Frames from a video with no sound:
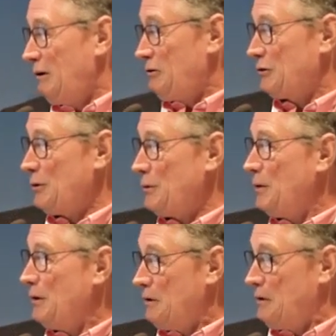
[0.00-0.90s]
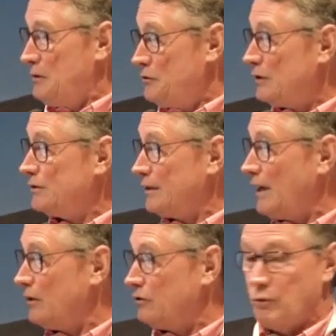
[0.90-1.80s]
So just to
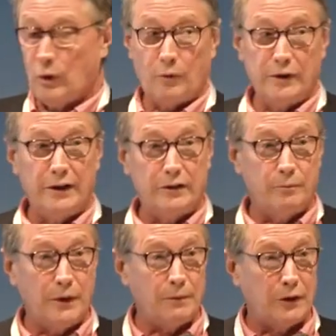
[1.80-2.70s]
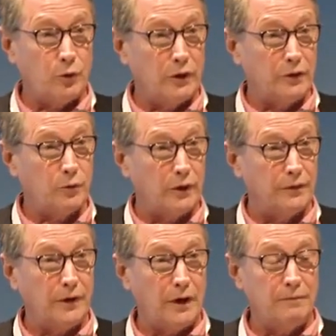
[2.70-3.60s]
get to where we need to be by
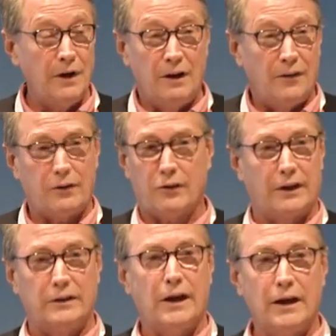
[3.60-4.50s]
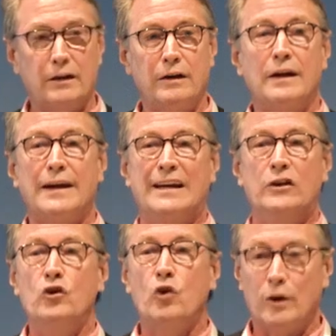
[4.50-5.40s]
2025, that's like 10
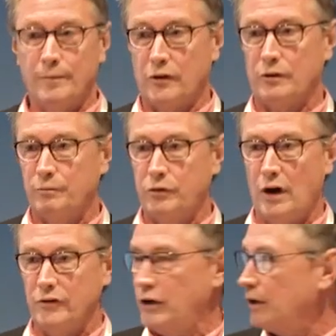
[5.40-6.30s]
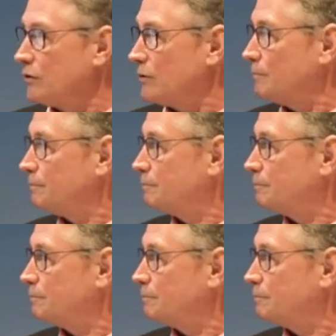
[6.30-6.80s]
enormous projects.